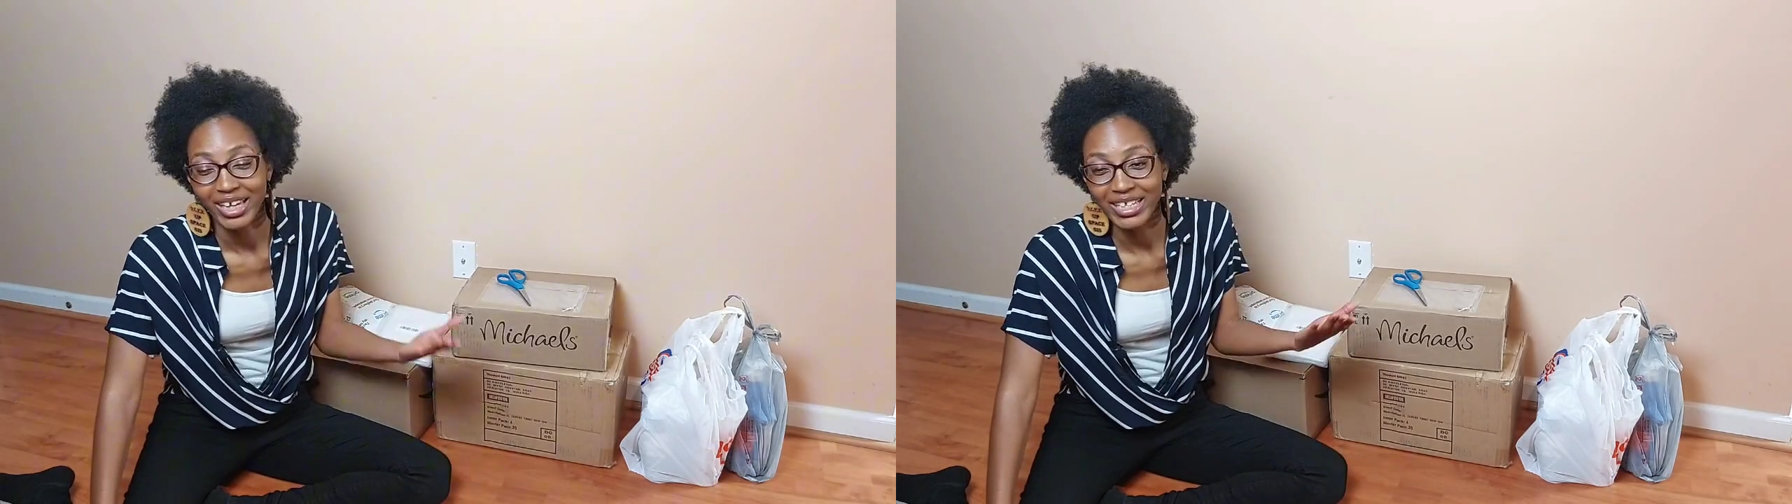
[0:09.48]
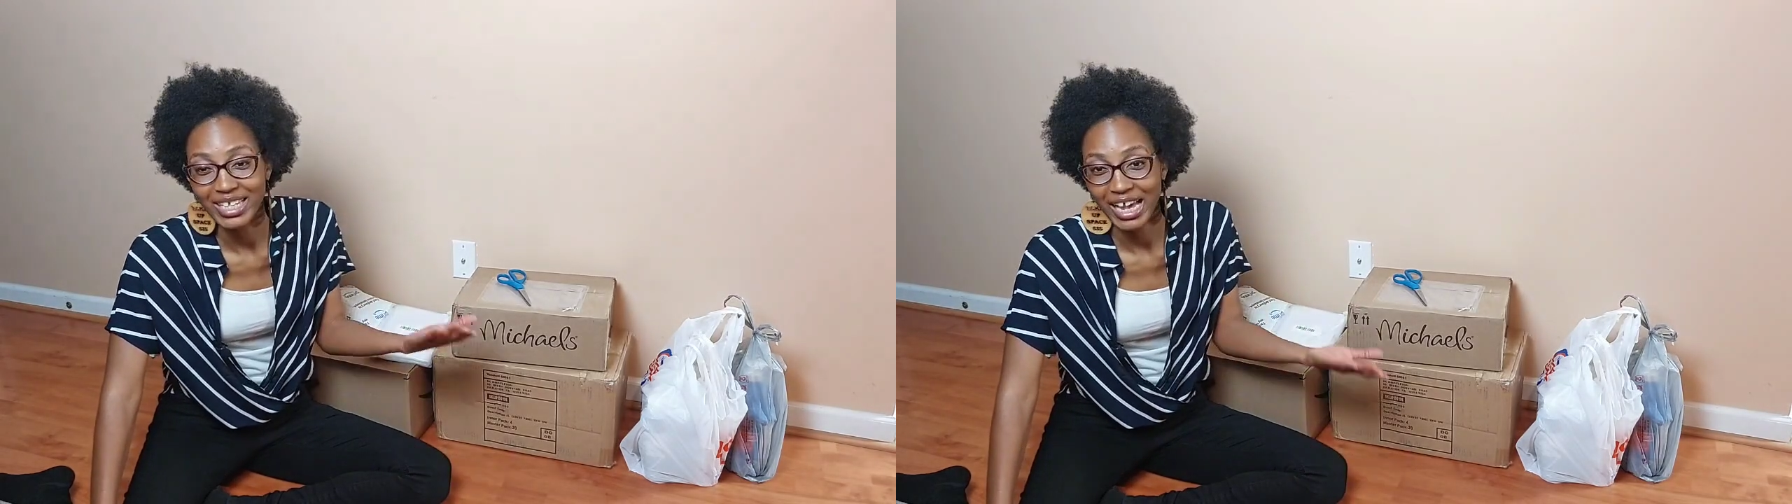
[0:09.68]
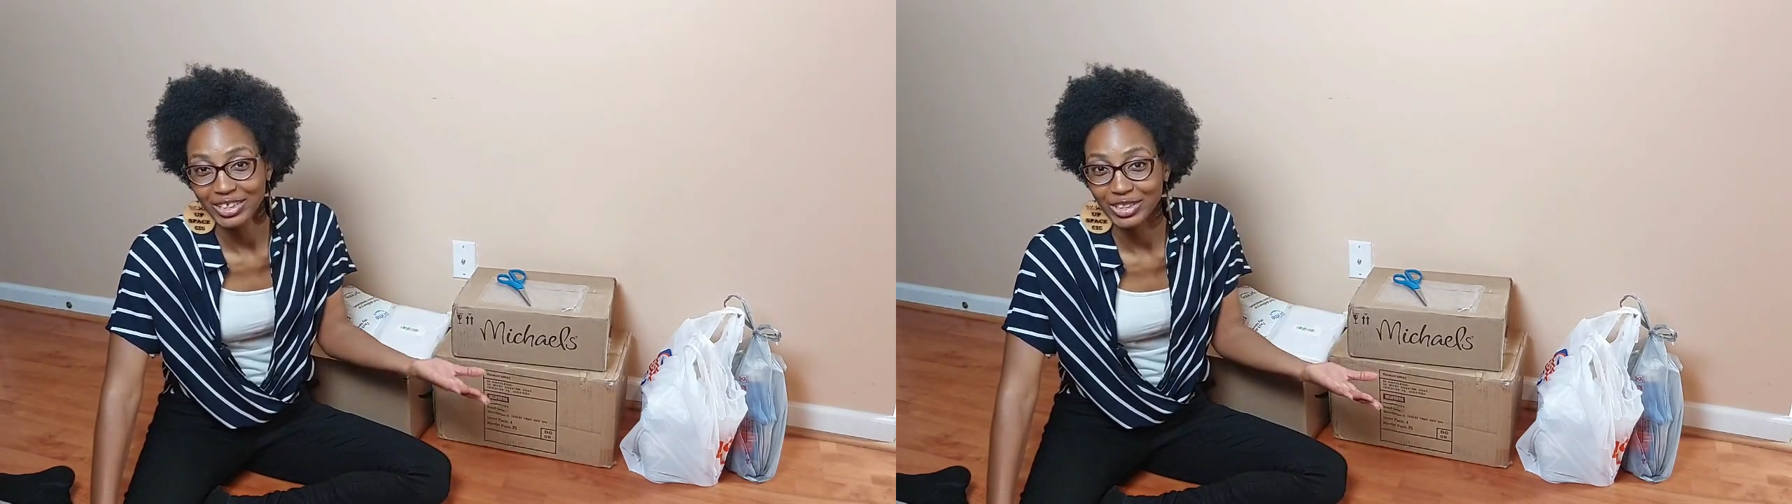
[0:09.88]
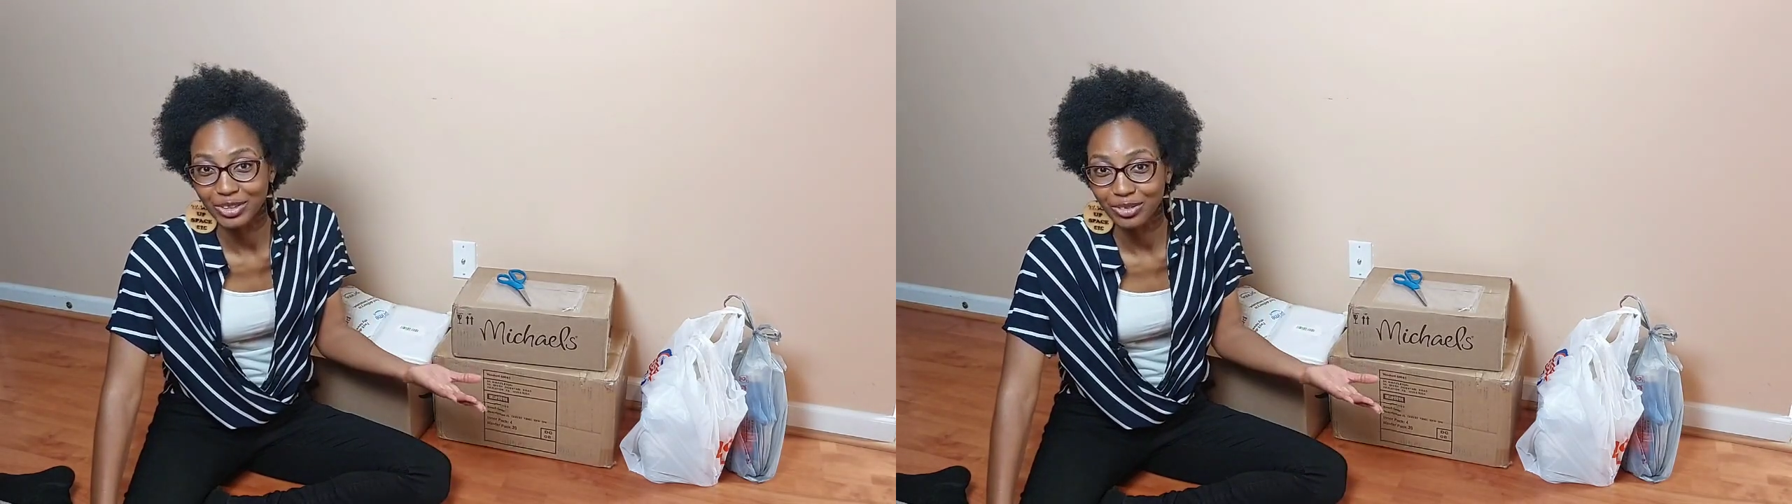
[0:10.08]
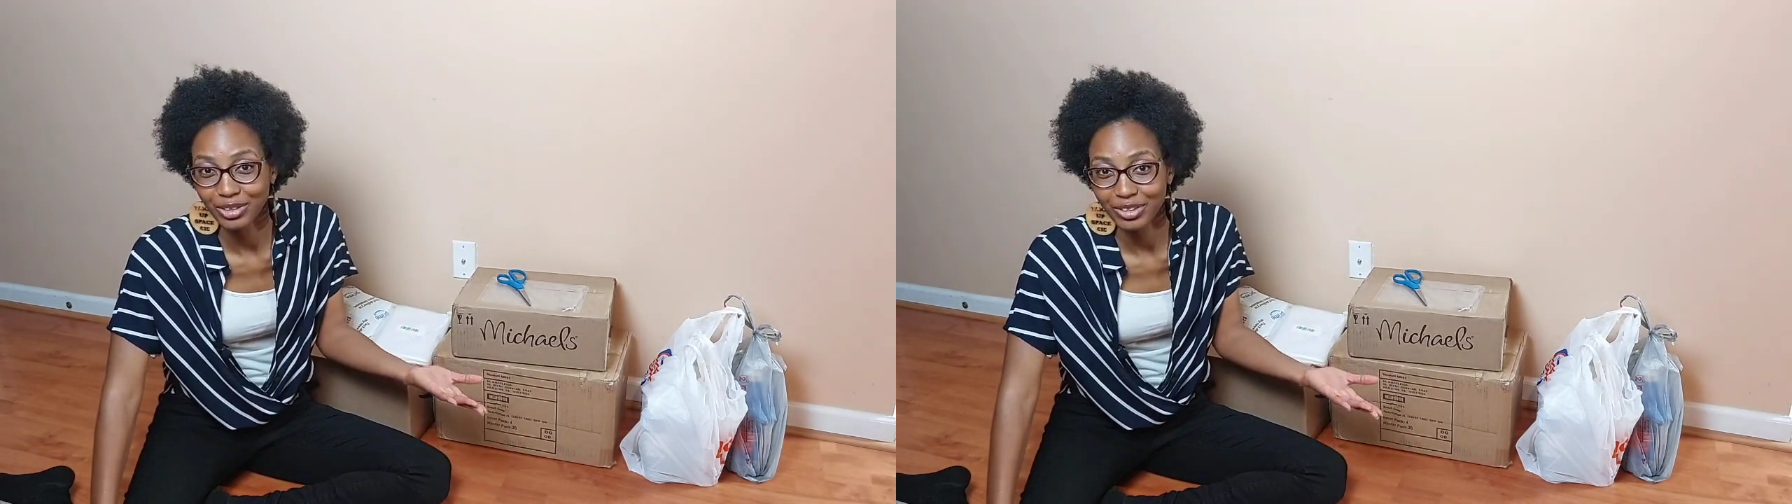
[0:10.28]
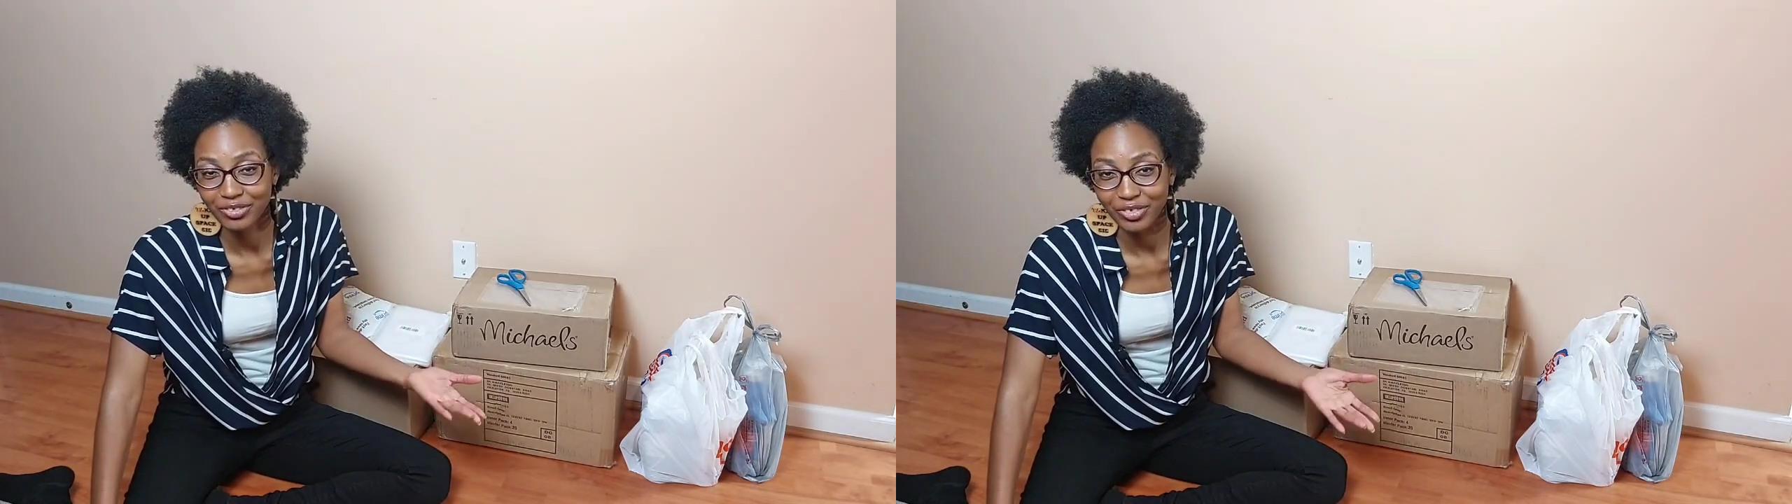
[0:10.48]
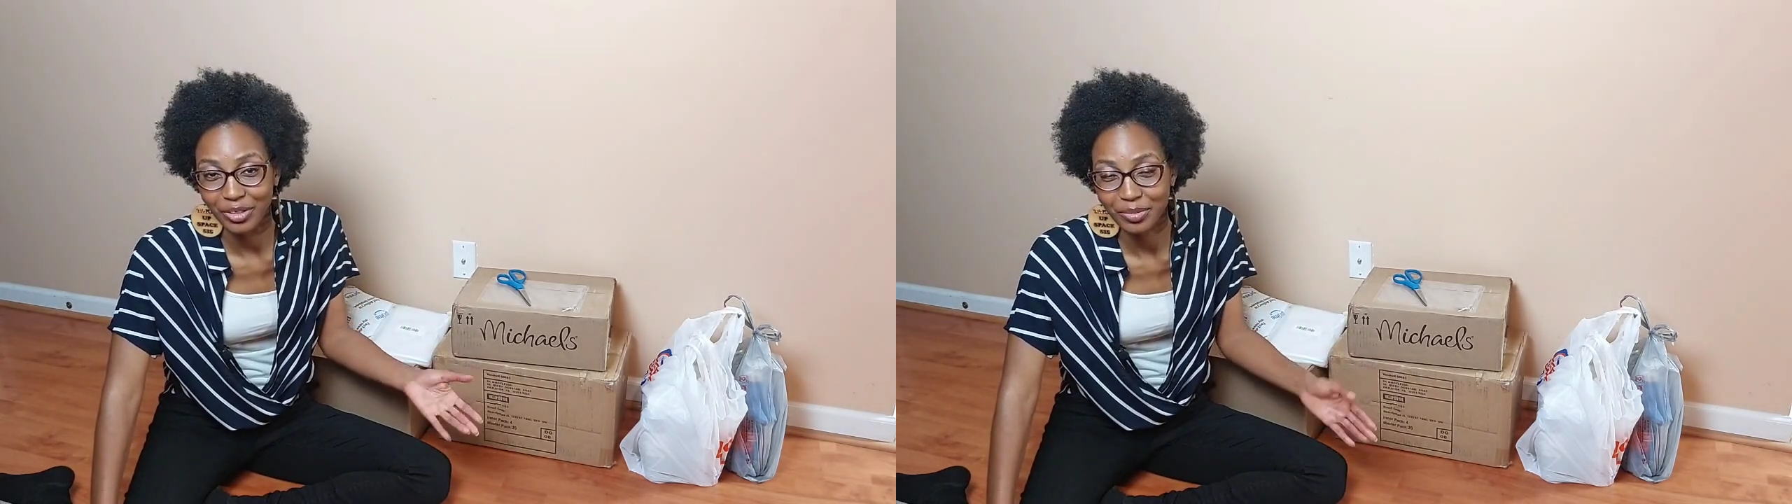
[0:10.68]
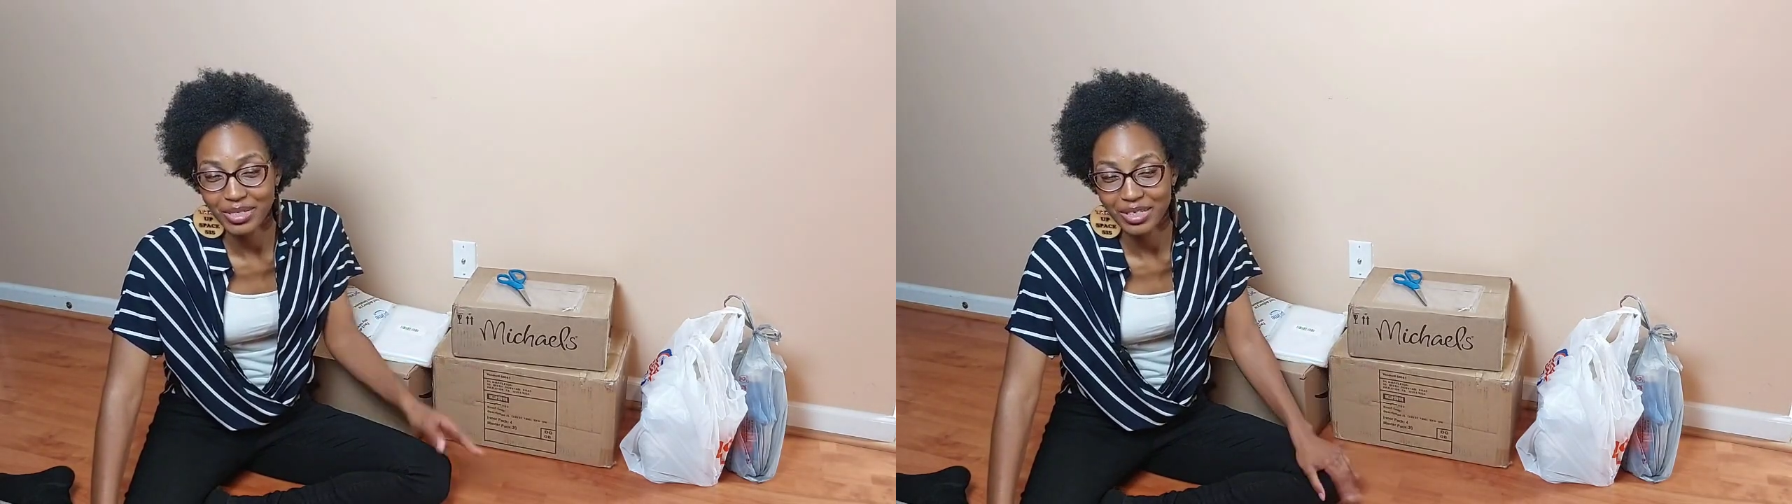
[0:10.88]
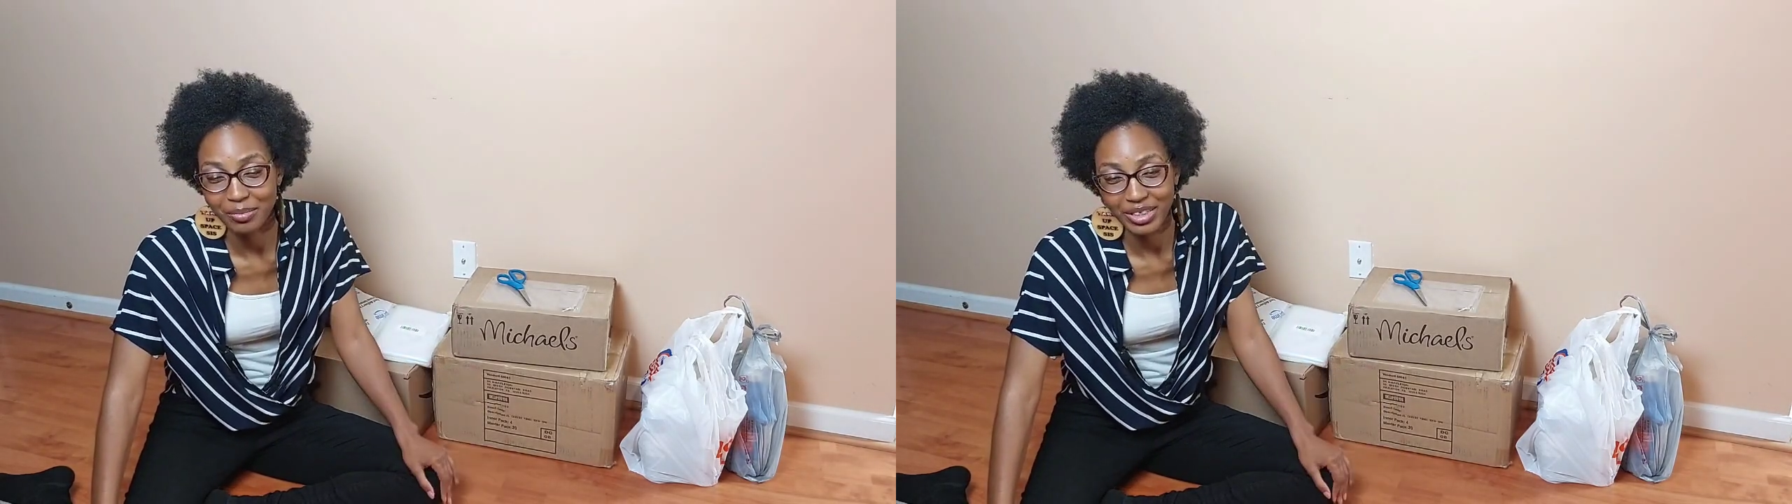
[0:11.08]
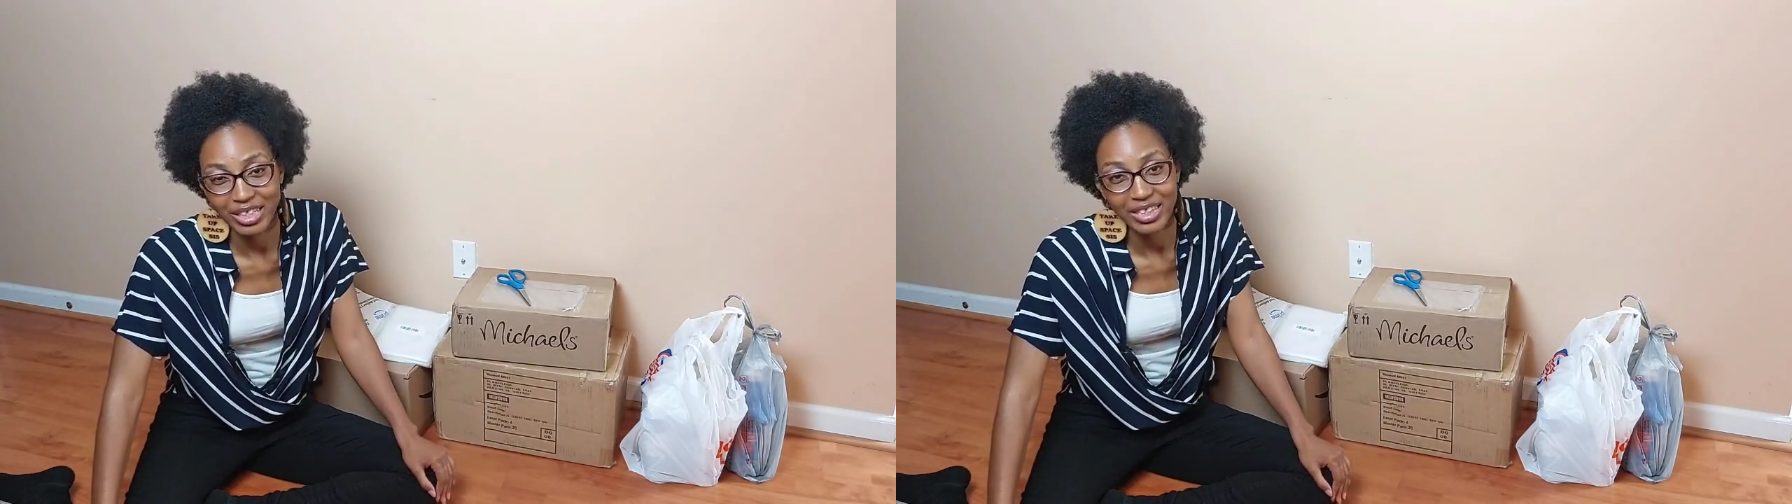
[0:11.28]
It's actually an order from somebody